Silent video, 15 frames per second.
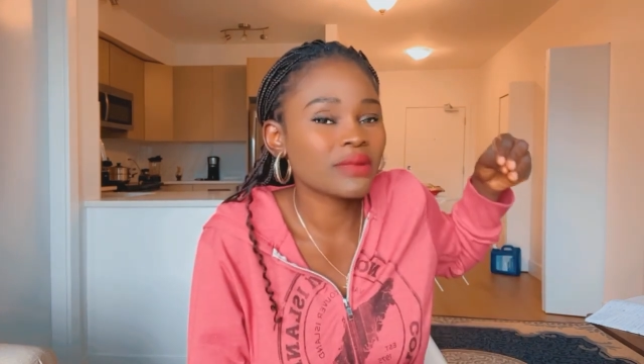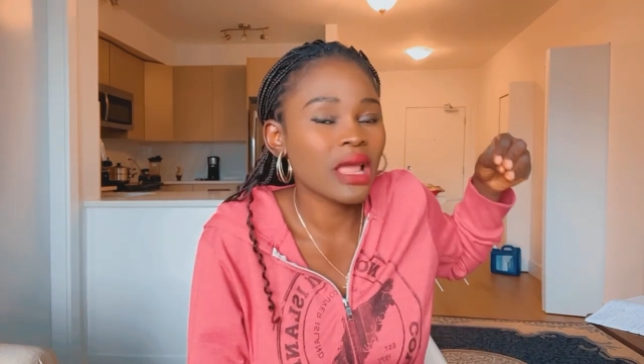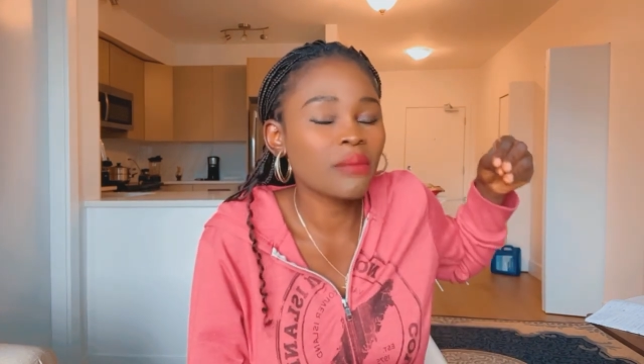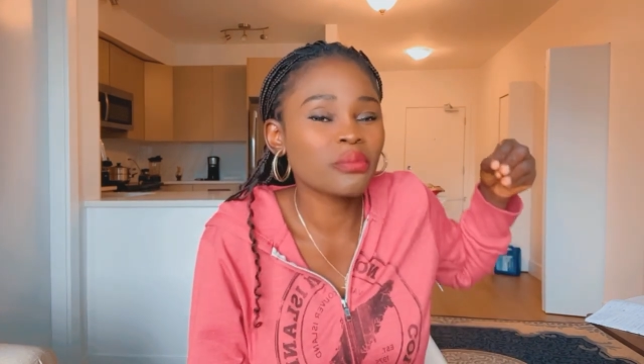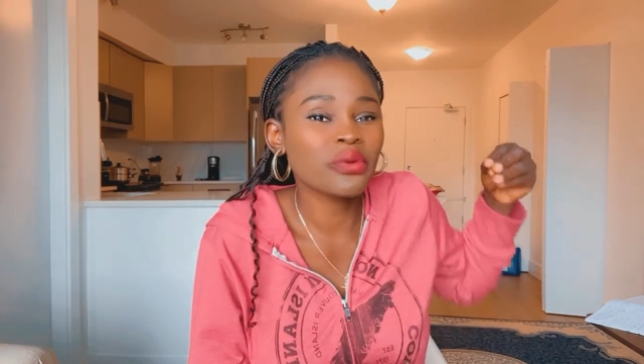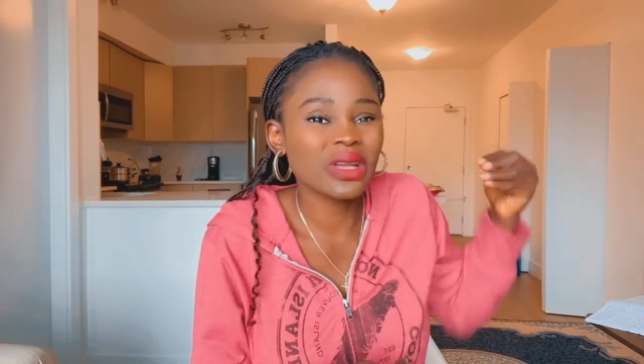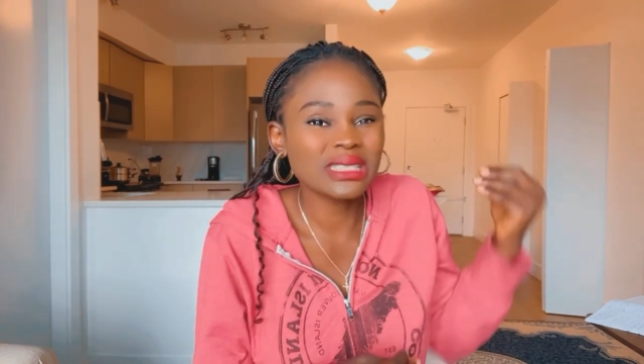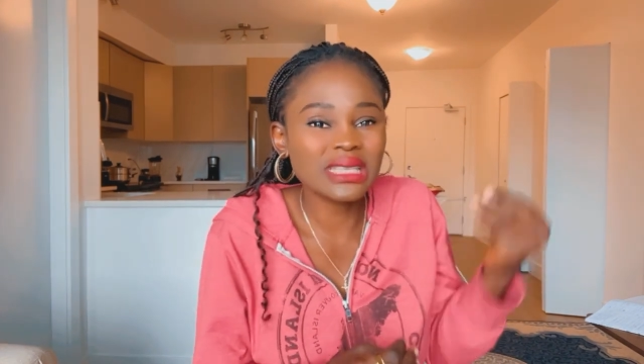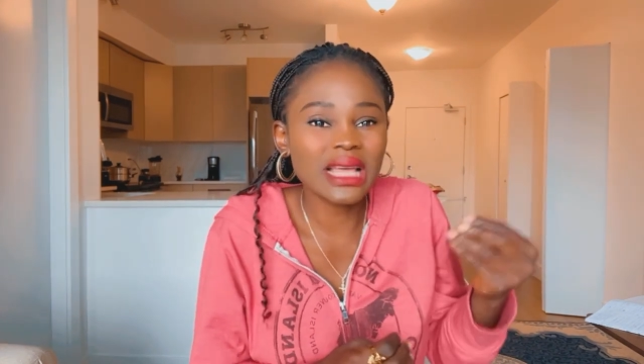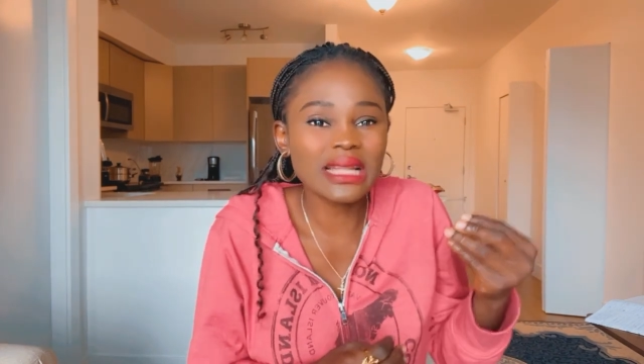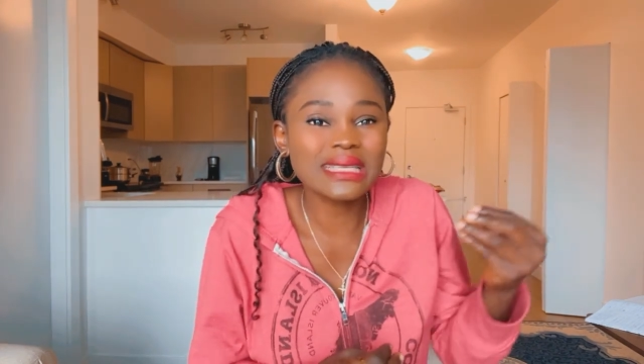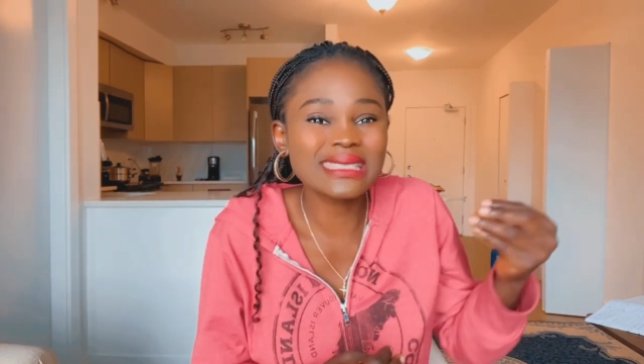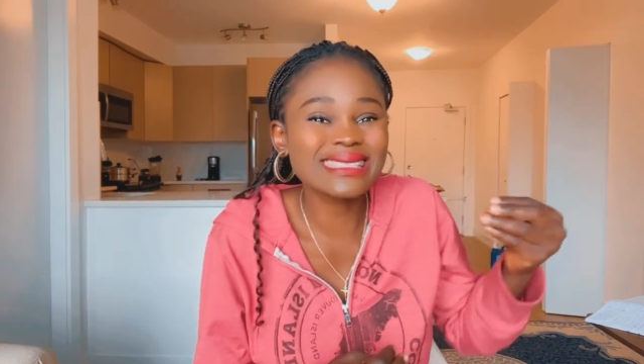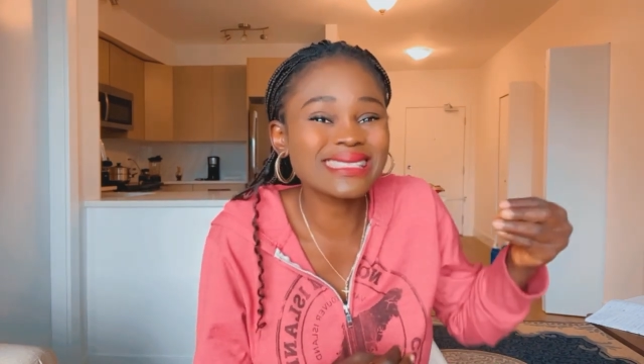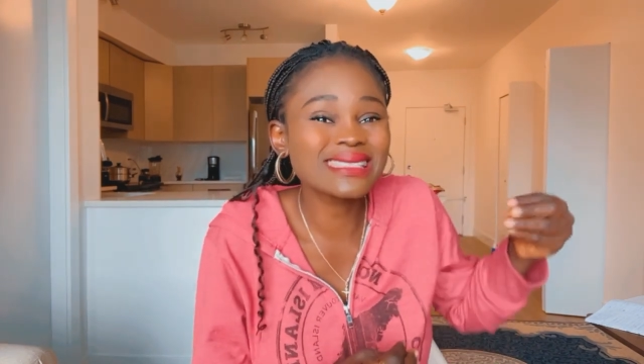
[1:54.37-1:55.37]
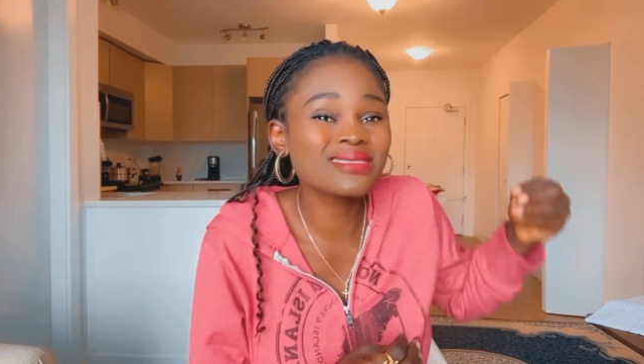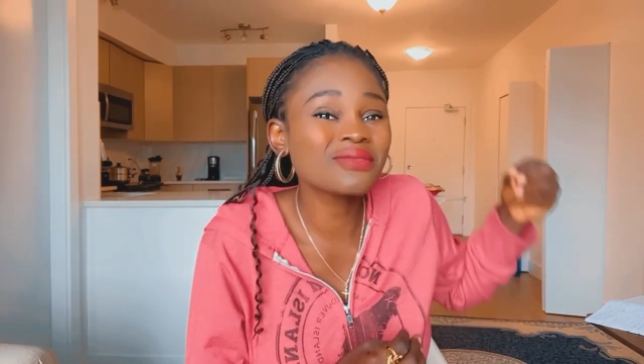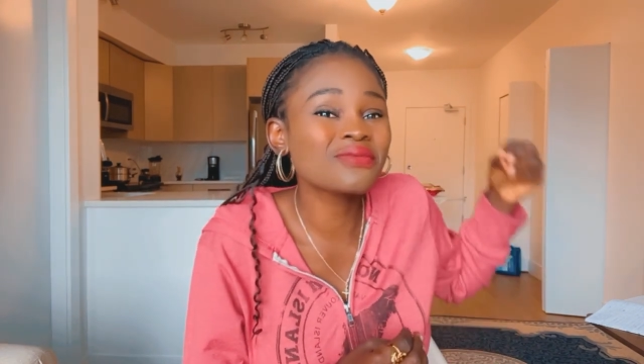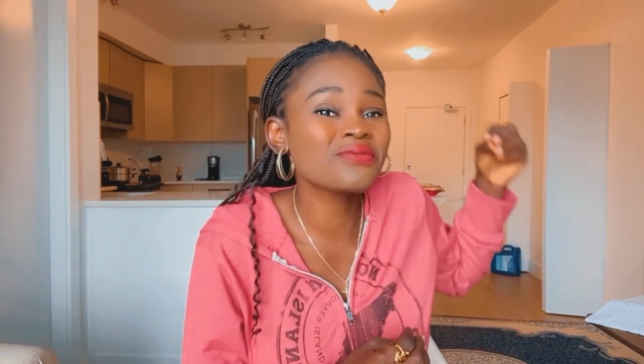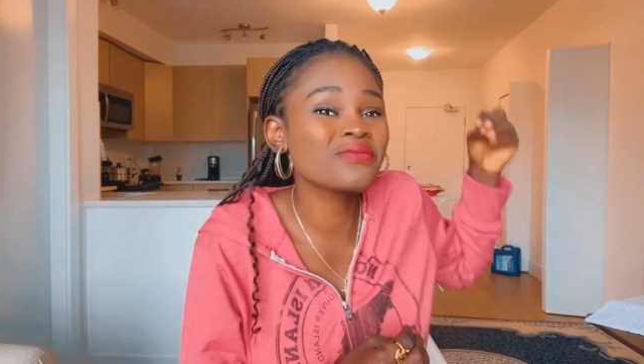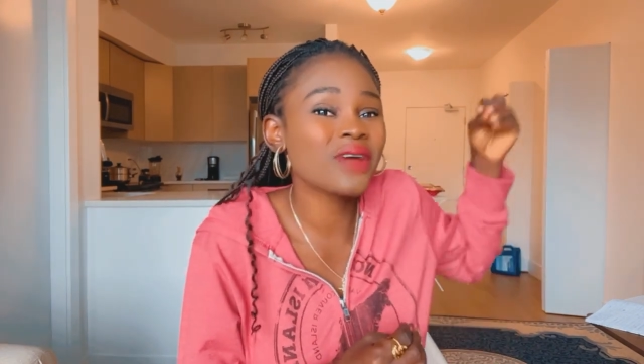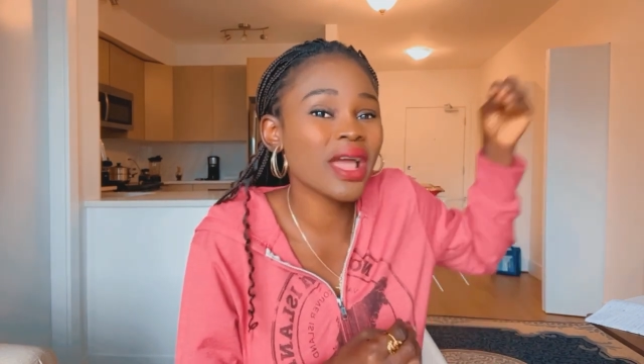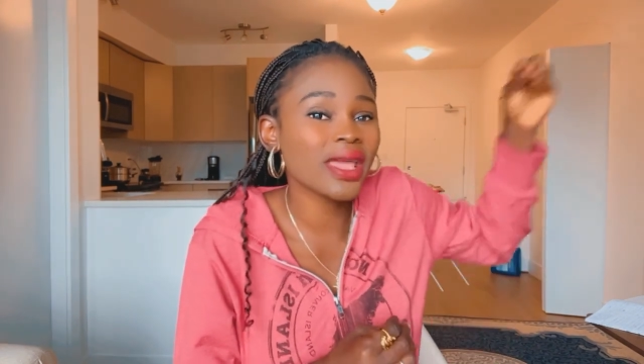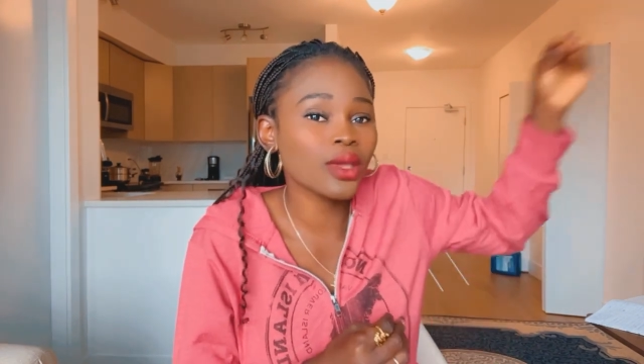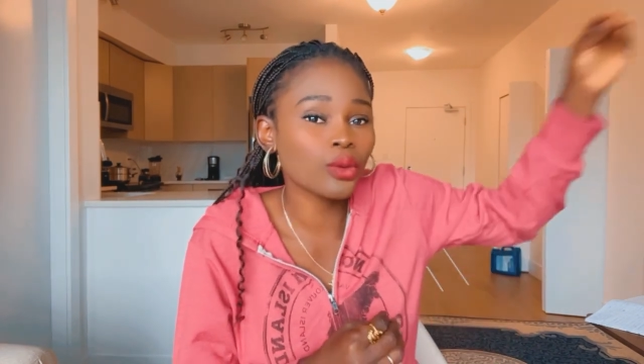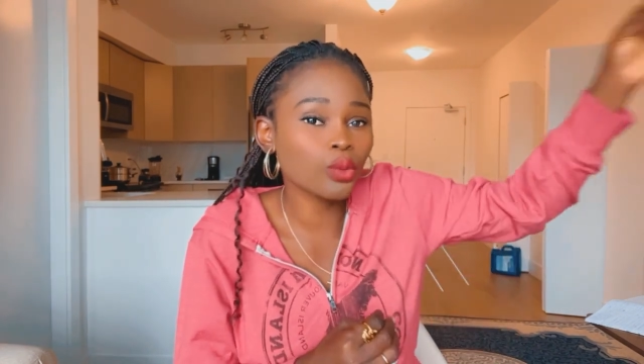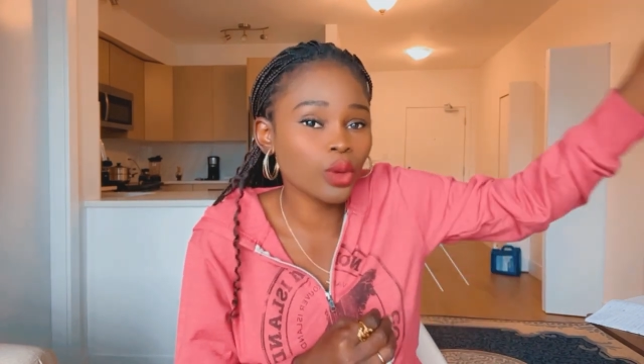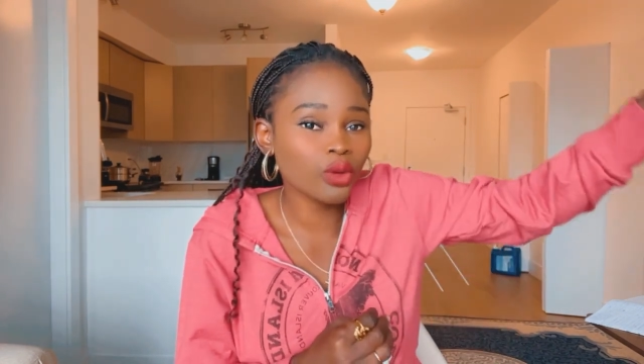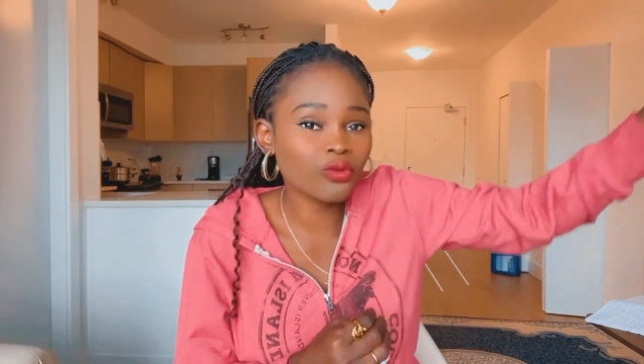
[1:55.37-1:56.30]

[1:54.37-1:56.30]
practically sit far away